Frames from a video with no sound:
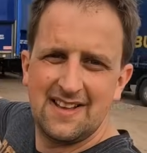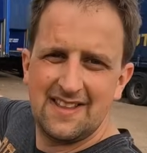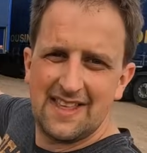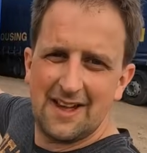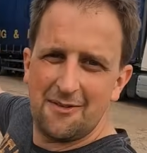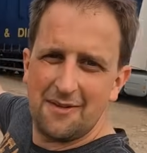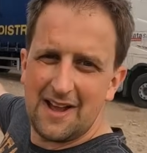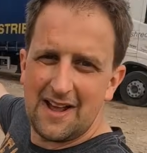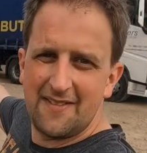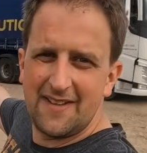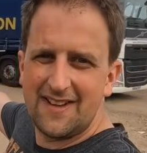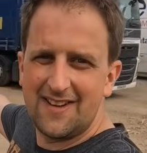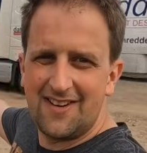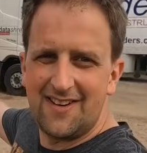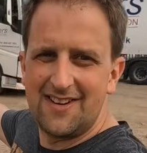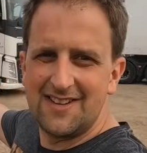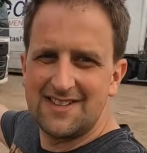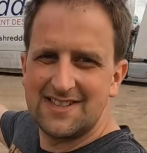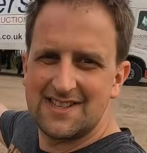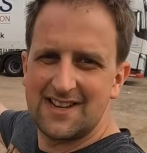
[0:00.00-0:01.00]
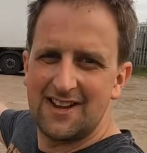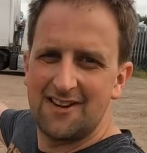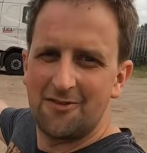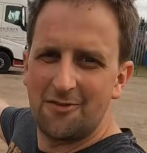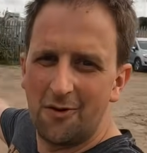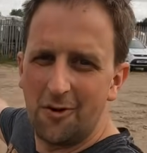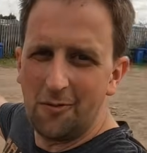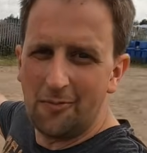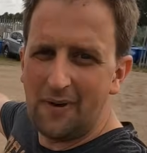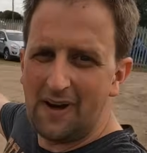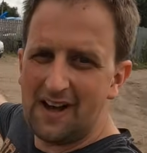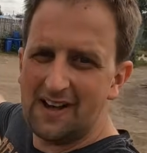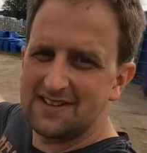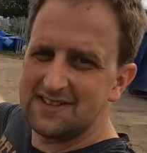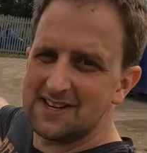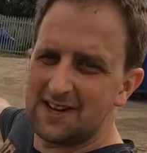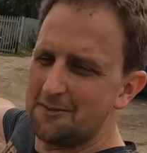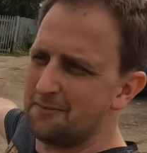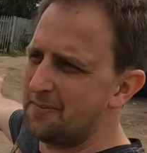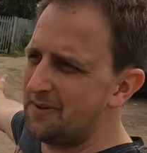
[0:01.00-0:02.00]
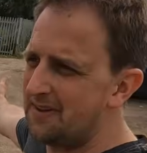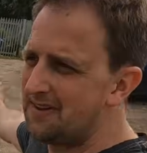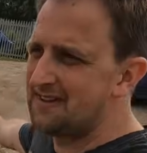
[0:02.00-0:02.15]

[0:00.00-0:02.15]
There we have it, guys. We're all parked up.